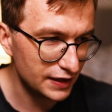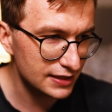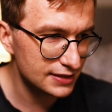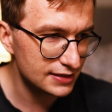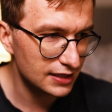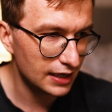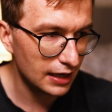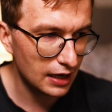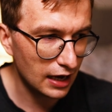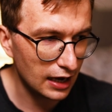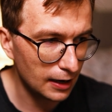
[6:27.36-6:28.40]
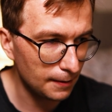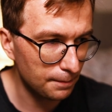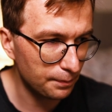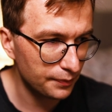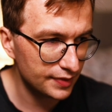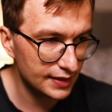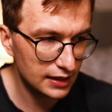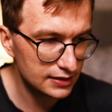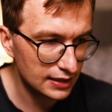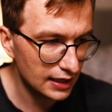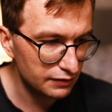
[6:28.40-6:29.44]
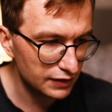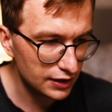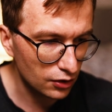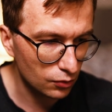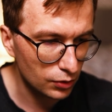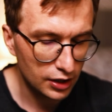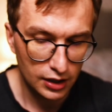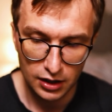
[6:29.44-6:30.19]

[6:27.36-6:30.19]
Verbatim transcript: things um, th- than I even know.